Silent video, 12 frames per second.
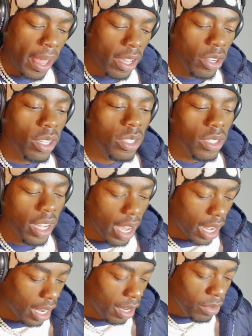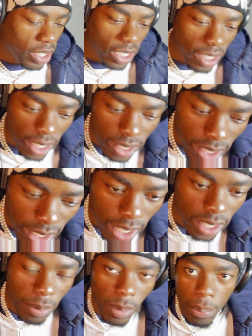You know, today, let me just test it
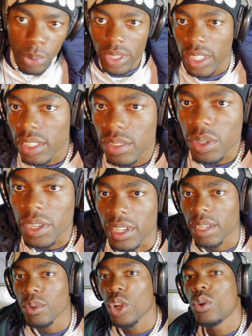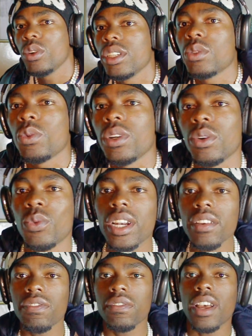out. Let me put this way. Let me go this way. What
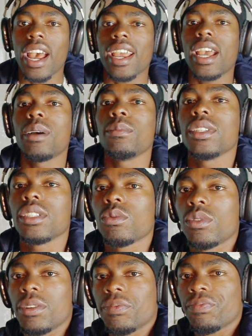if I come this way?